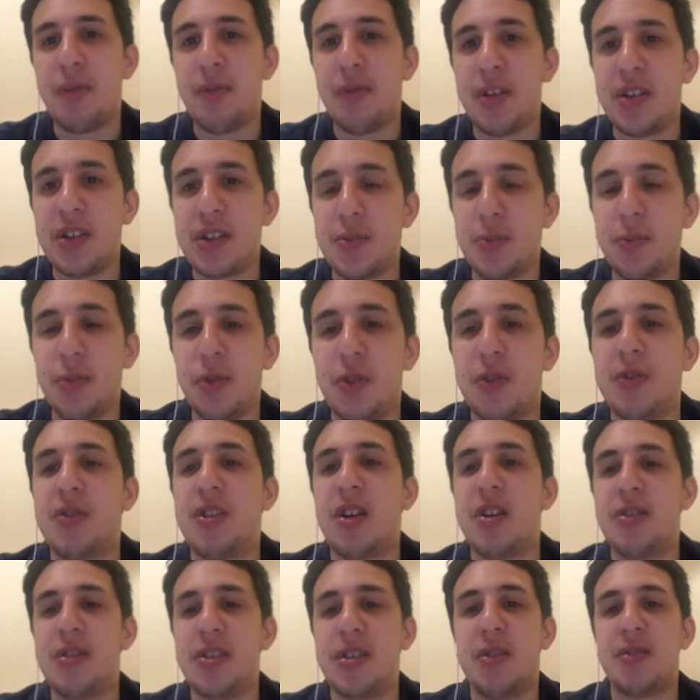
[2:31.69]
if you're in support of
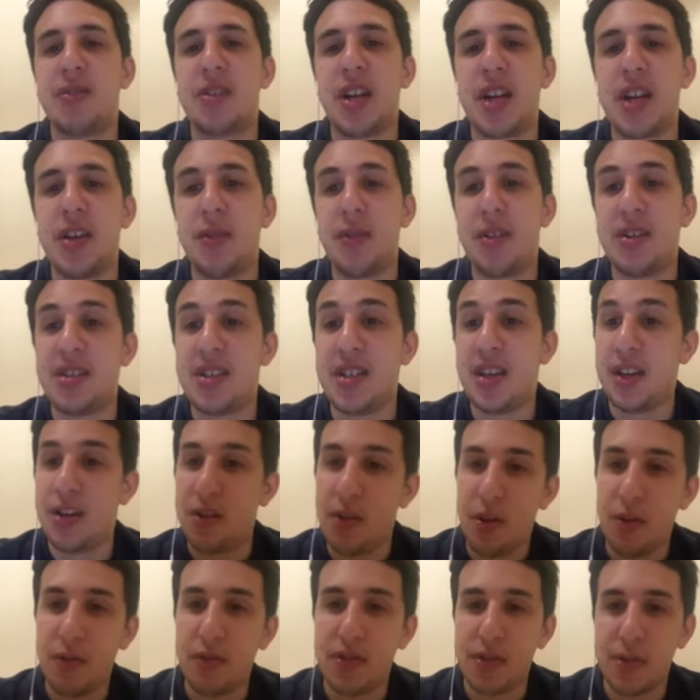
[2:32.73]
Don't Sell Danny Rose. A
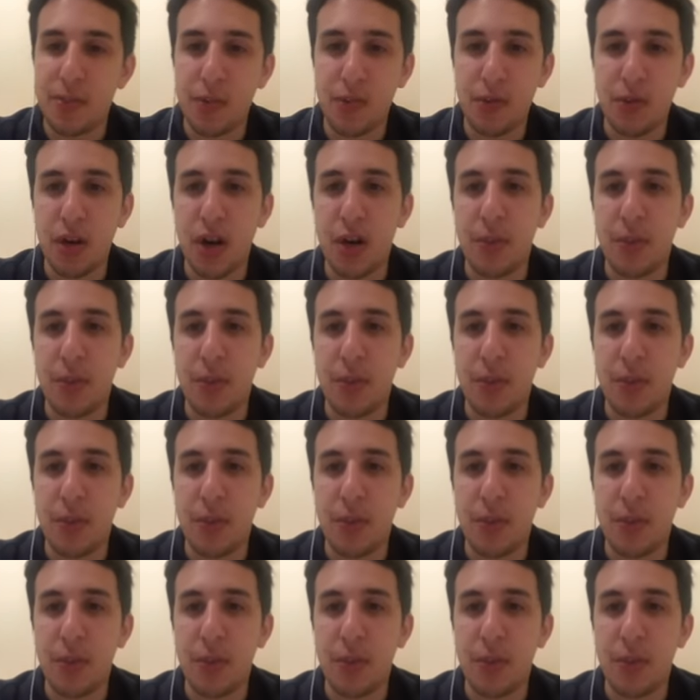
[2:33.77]
lot of support